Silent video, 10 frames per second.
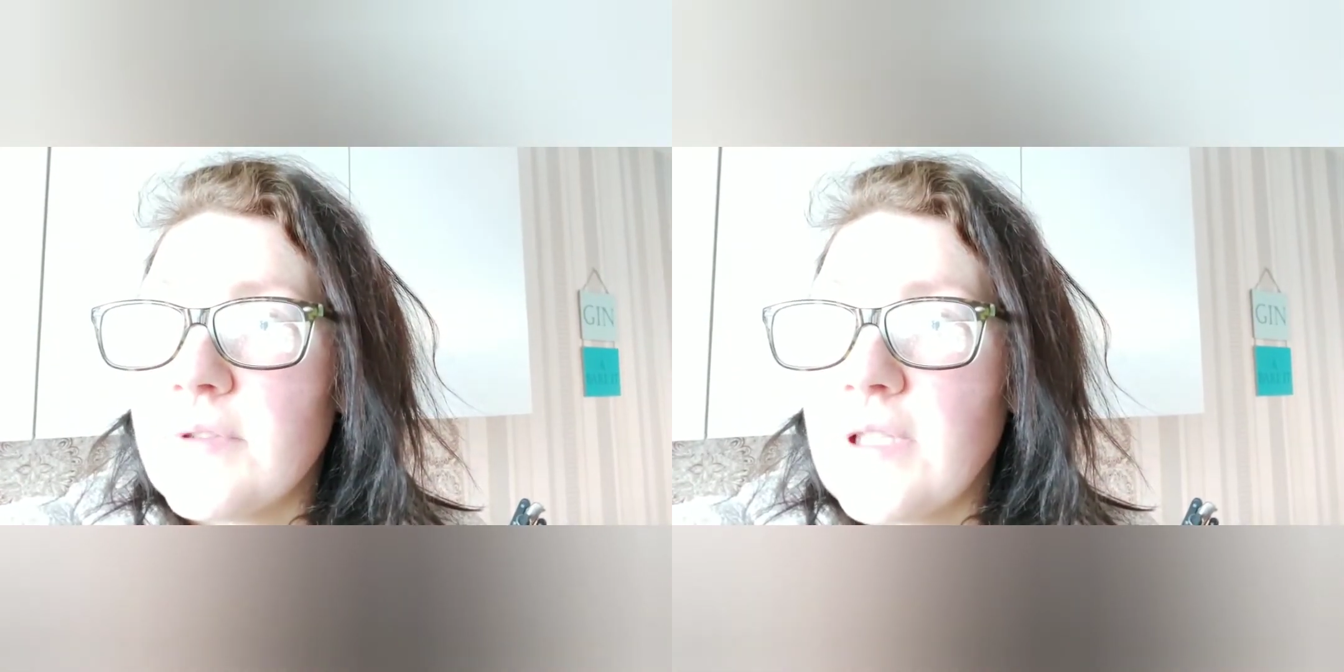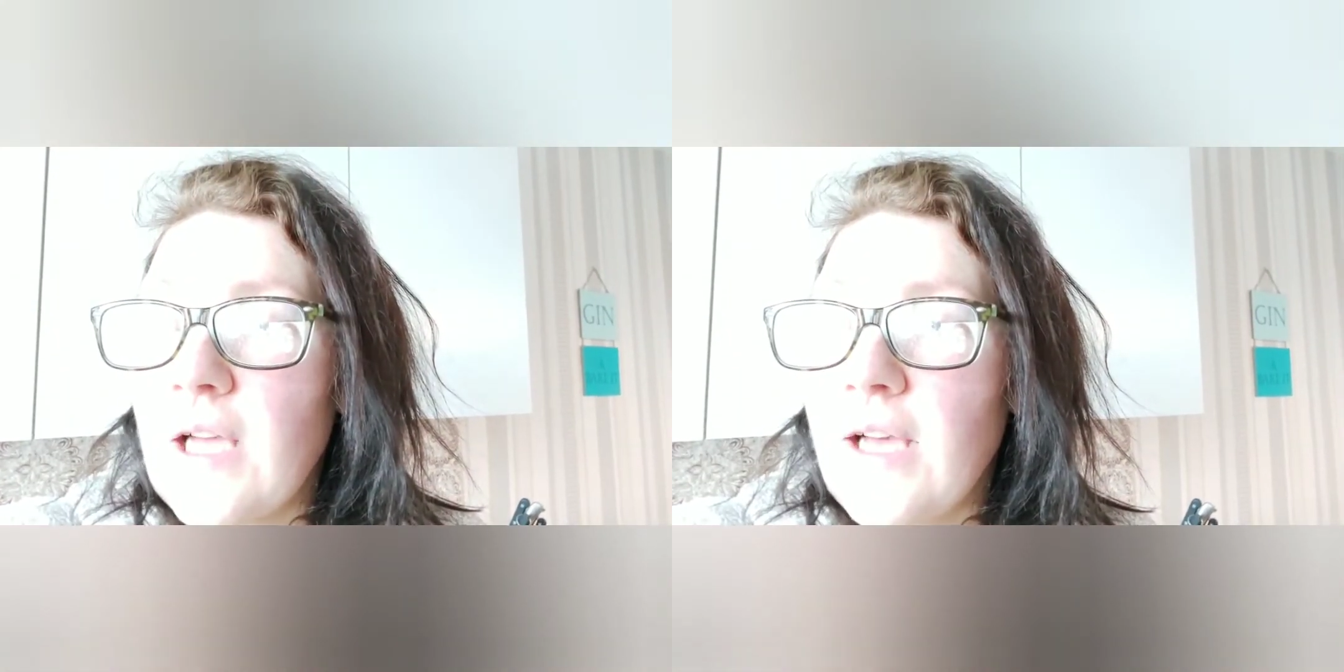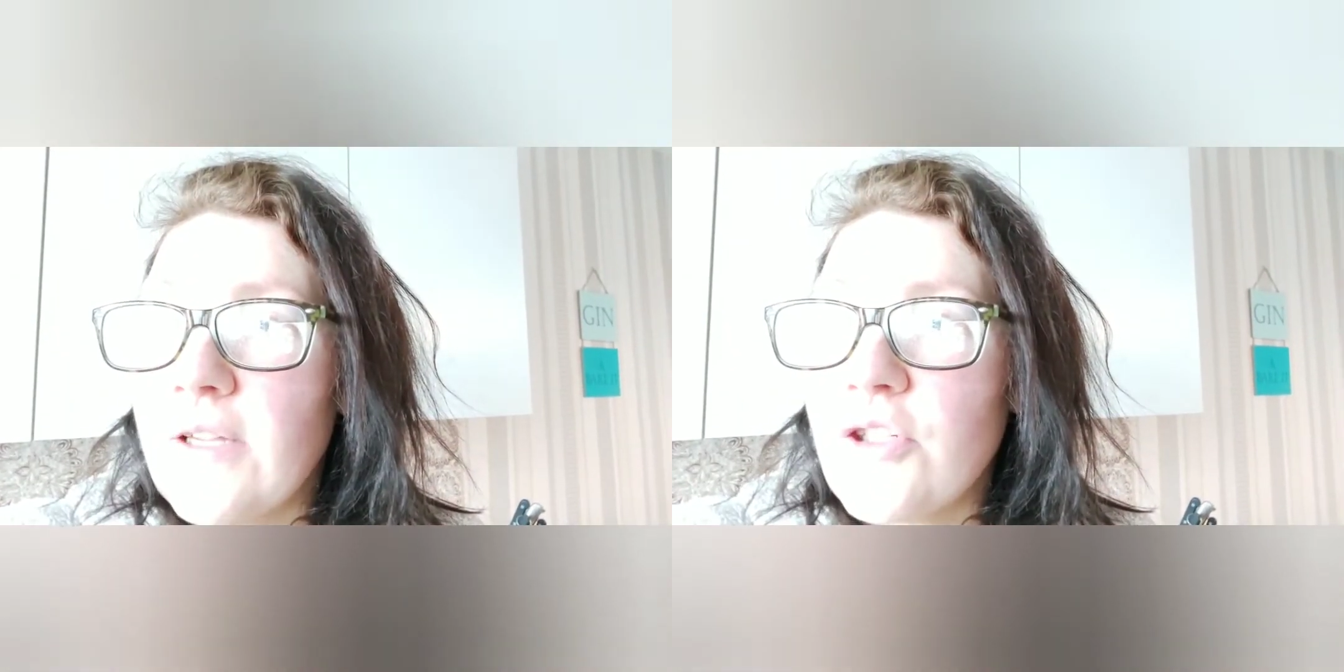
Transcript: I had